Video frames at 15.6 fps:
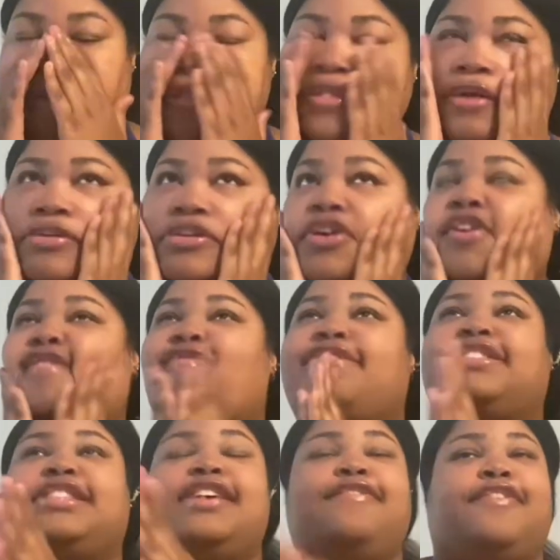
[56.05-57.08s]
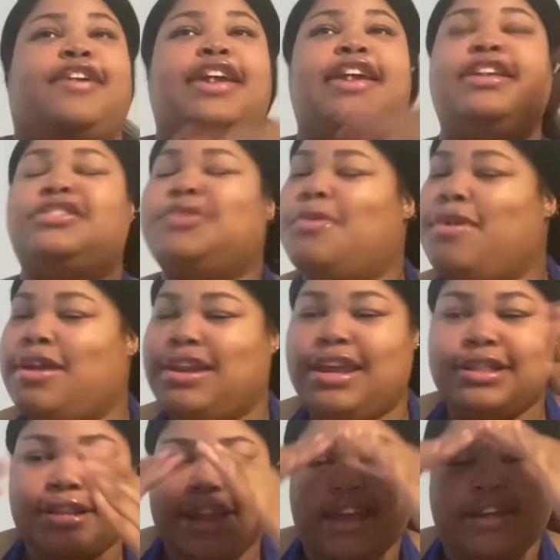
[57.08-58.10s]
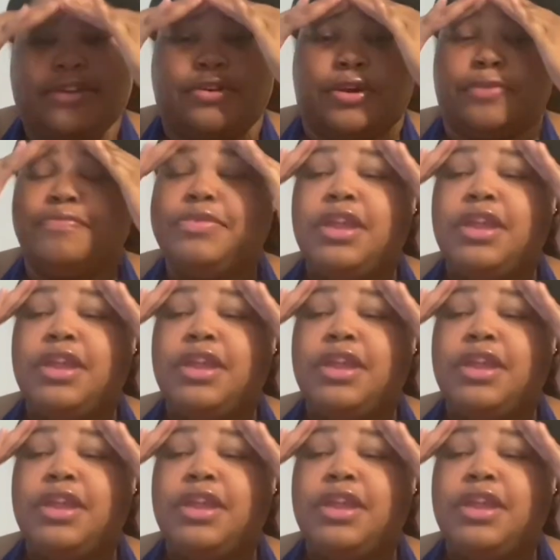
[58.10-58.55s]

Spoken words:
Don't know if it stands for Antoine, Anthony, I don't know.